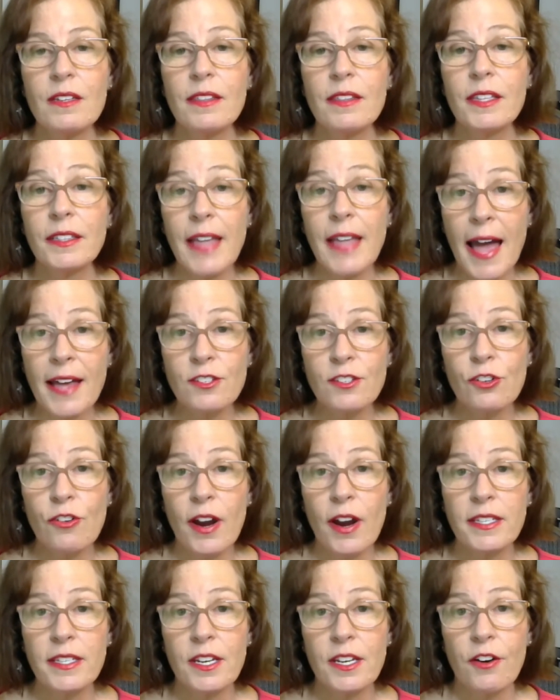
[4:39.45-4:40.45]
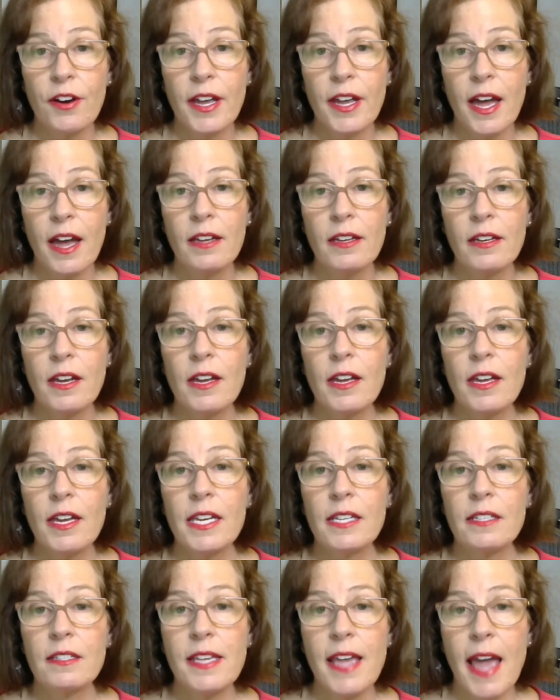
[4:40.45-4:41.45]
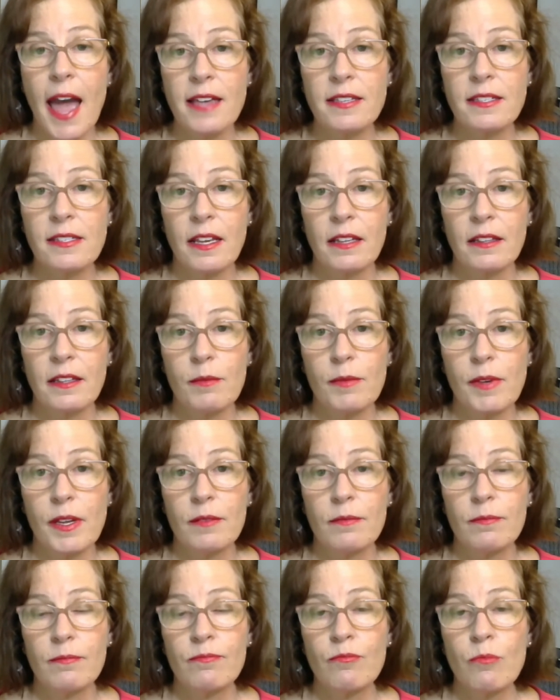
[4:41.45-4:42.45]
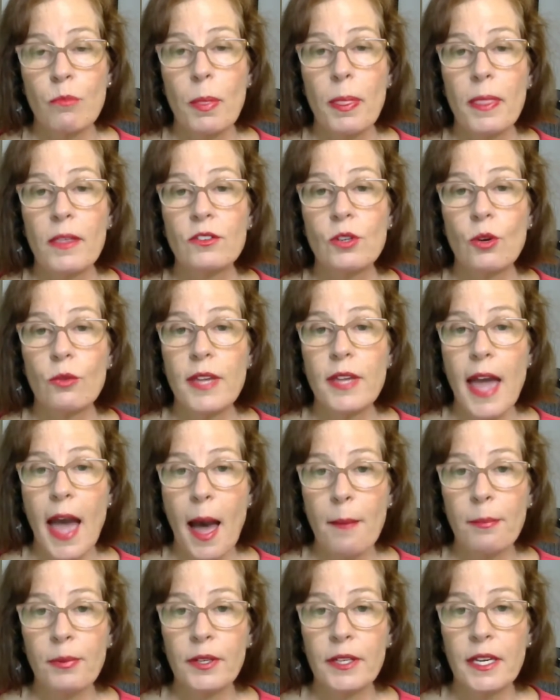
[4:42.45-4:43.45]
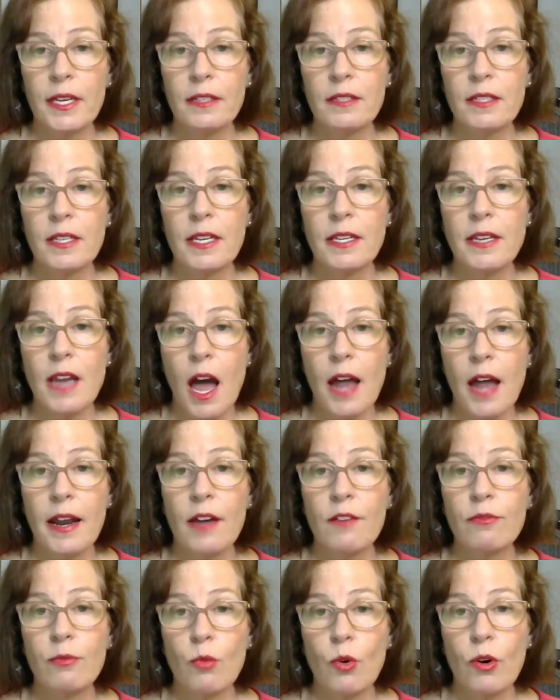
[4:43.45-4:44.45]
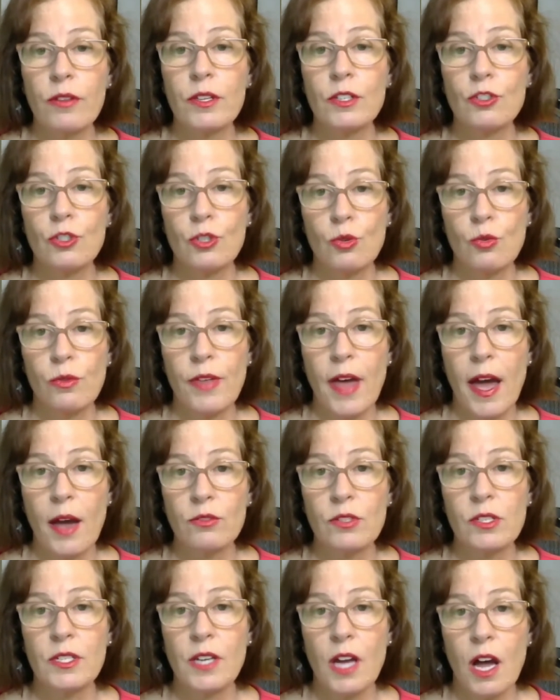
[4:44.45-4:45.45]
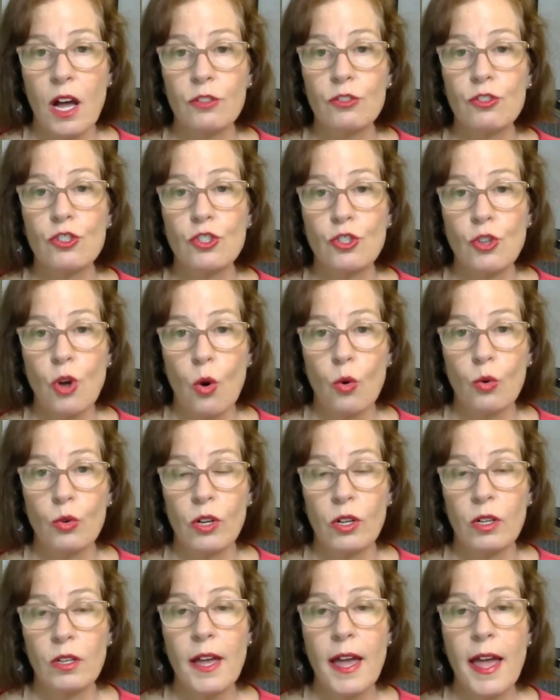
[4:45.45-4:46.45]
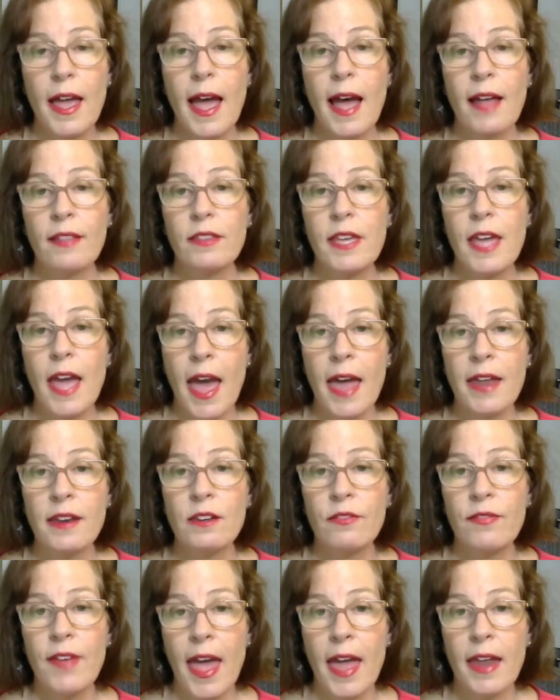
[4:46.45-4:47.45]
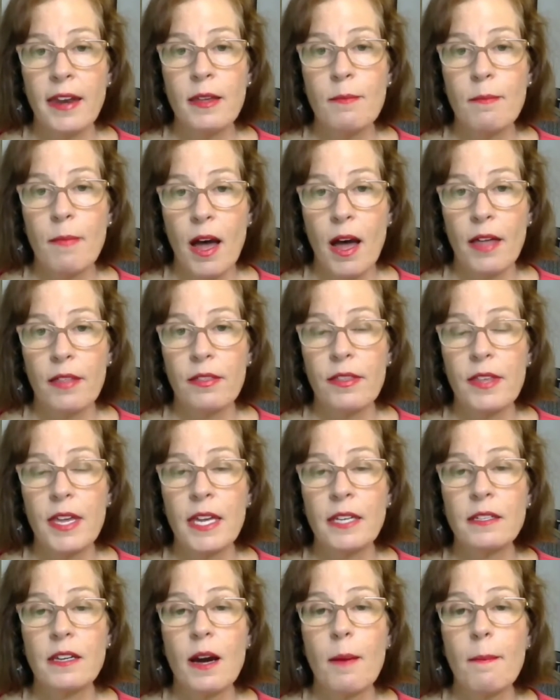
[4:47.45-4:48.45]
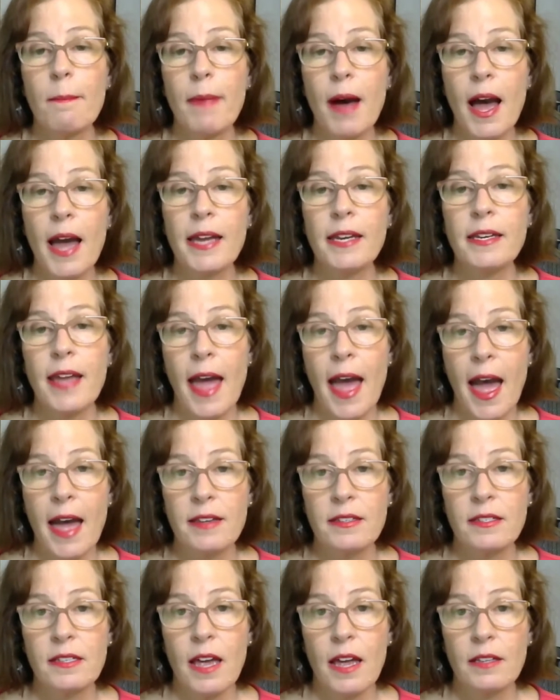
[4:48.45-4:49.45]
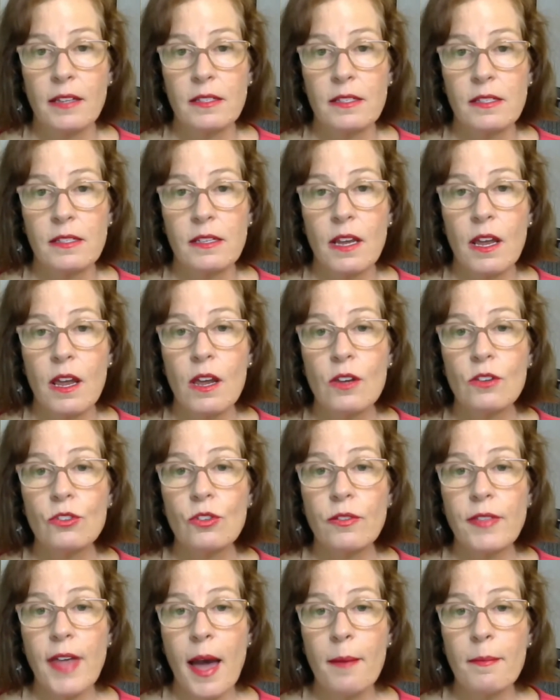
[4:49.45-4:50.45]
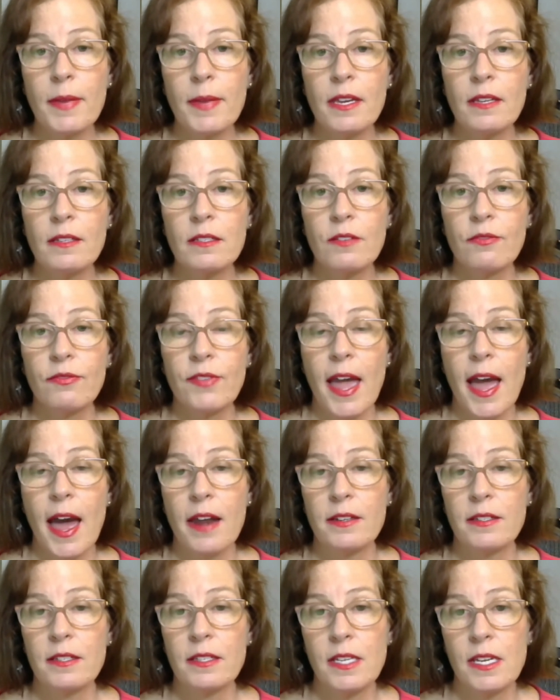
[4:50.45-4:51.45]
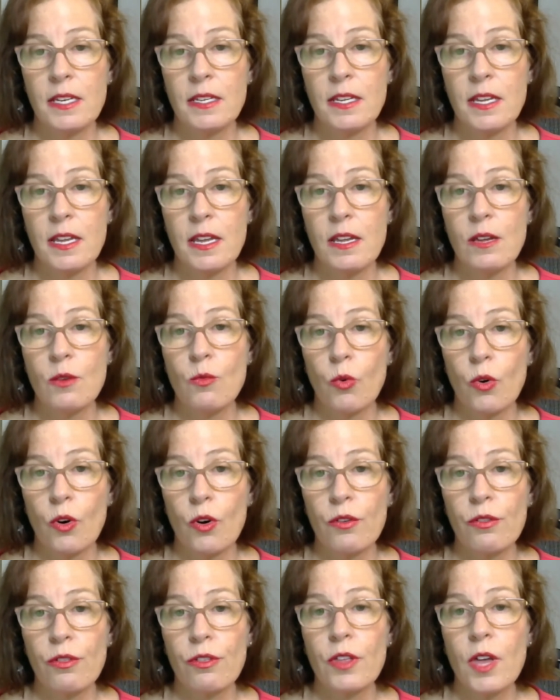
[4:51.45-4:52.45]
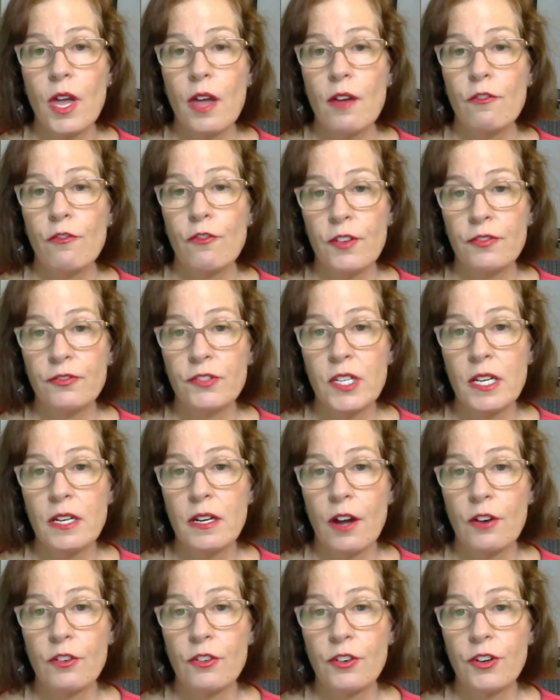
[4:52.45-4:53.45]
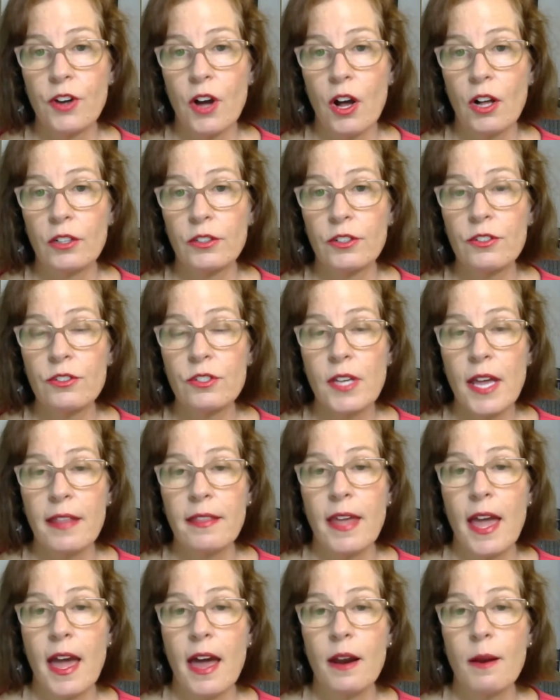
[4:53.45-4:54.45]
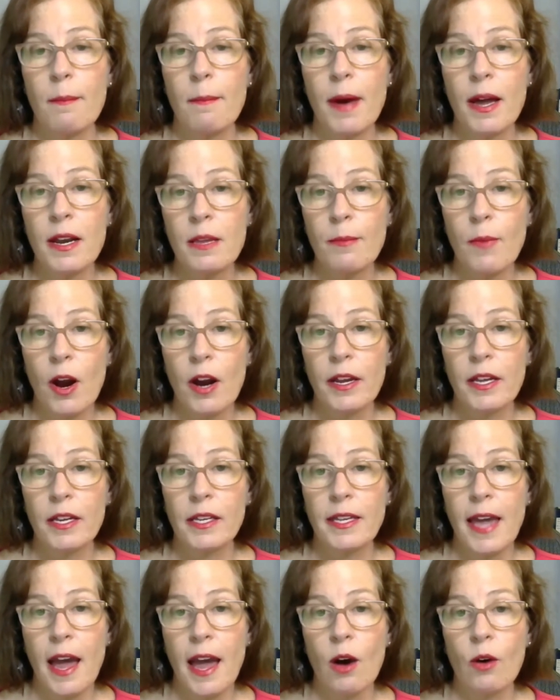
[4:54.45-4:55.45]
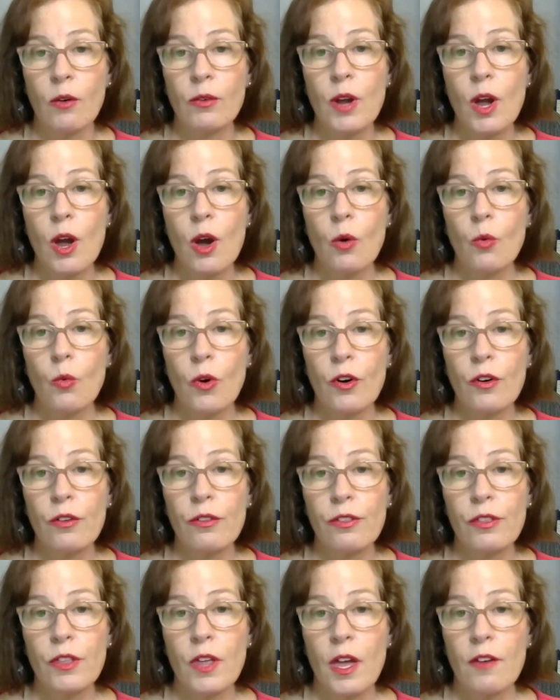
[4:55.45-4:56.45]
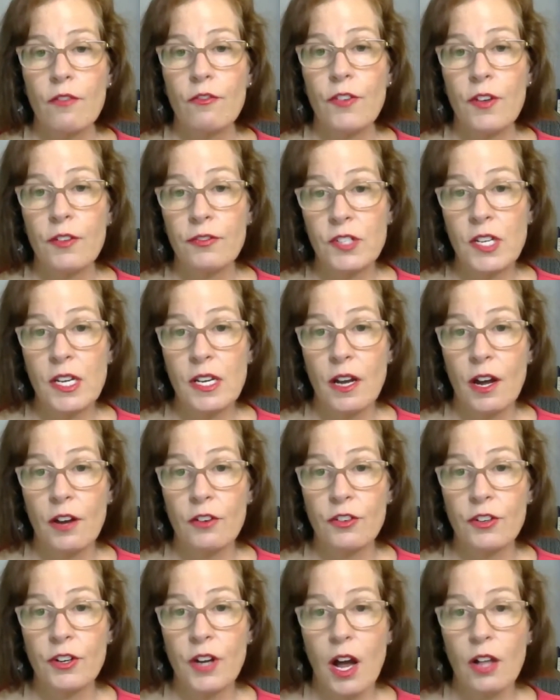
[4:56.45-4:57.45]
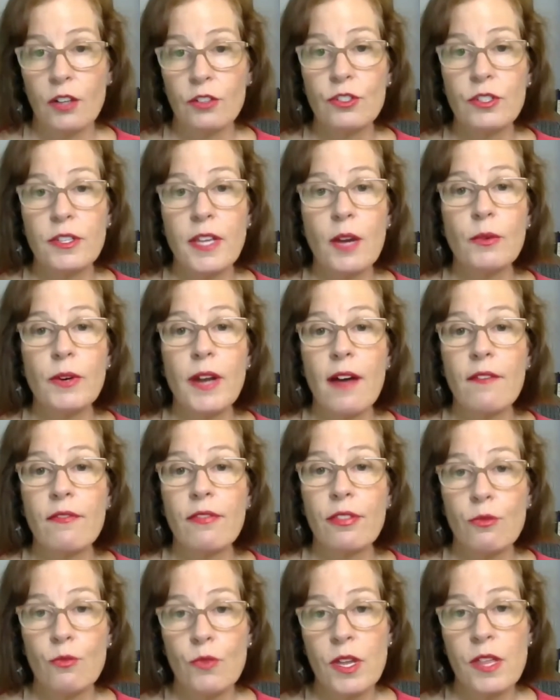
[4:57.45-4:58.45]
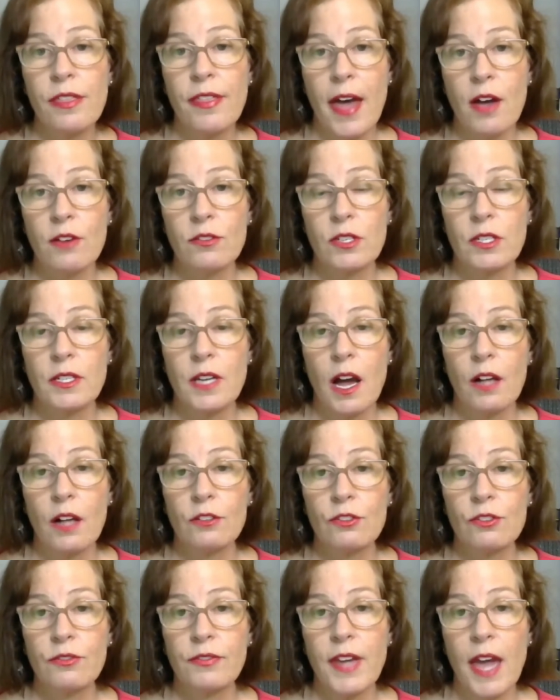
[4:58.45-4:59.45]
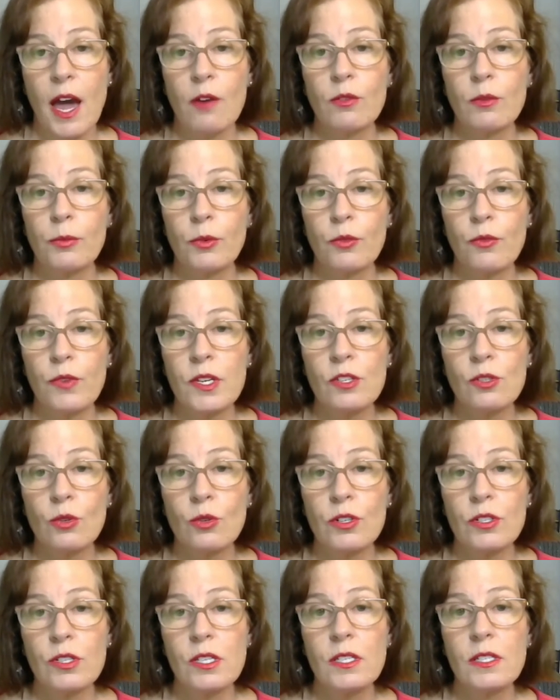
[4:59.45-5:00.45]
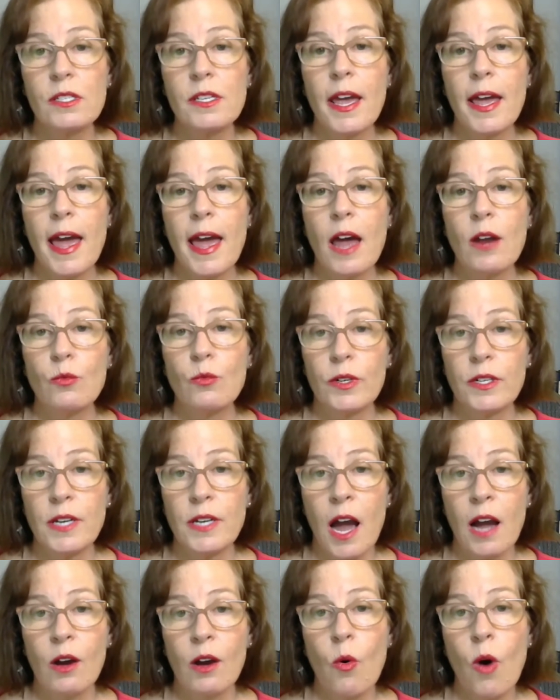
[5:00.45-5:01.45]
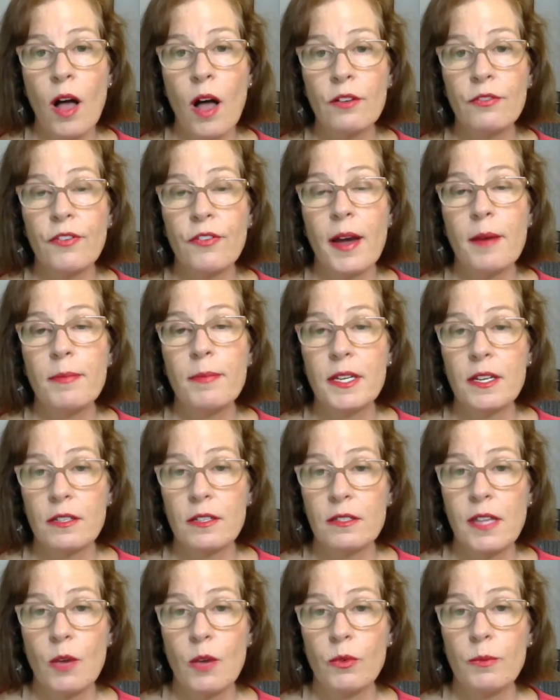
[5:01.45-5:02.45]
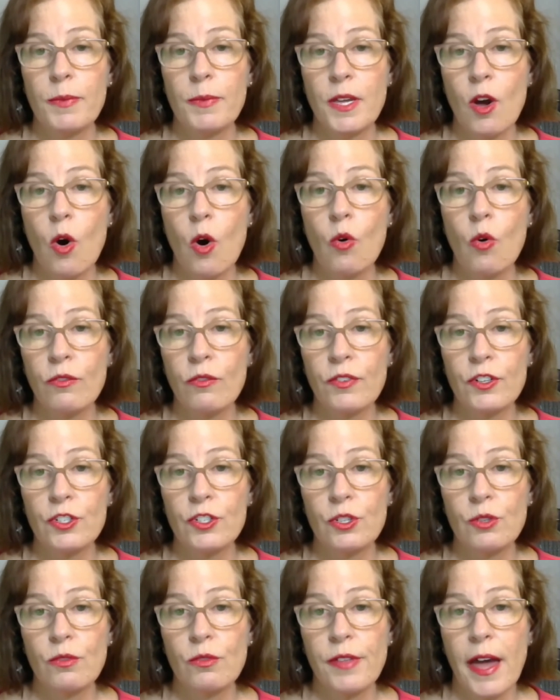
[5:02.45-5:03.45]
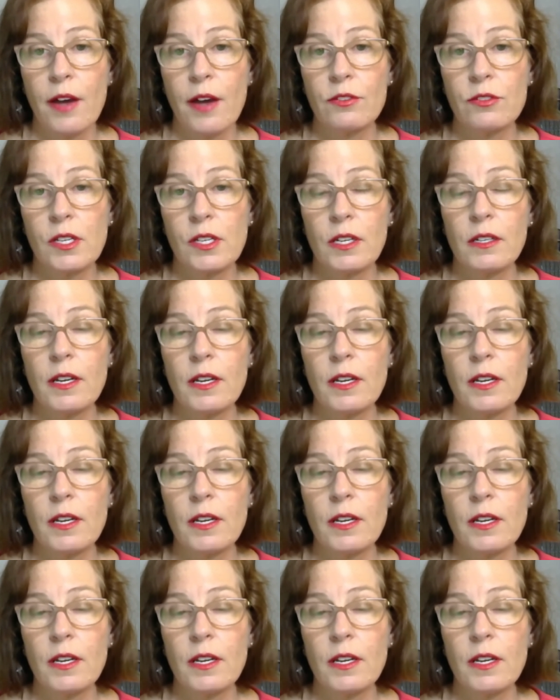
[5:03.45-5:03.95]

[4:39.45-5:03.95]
The last criteria is the asset limit. So the applicant cannot have more than $2,000 total at the end of any month in combined assets. So that means if they had a CD worth $1,500 and they had a money market account worth $1,500, they would have $3,000 of countable resources and would not qualify because they would be over $2,000.